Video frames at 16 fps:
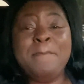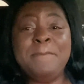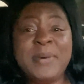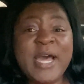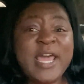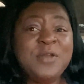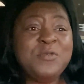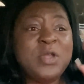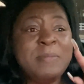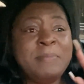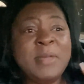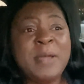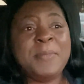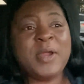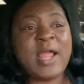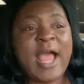But
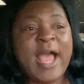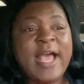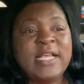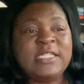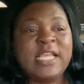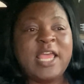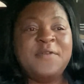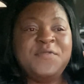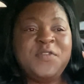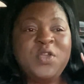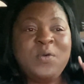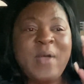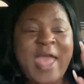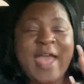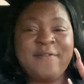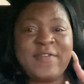remember, guys, if you
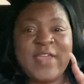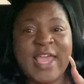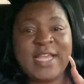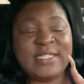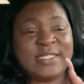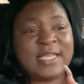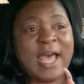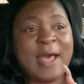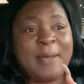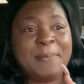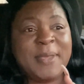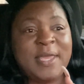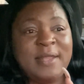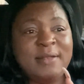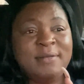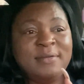have a
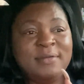topic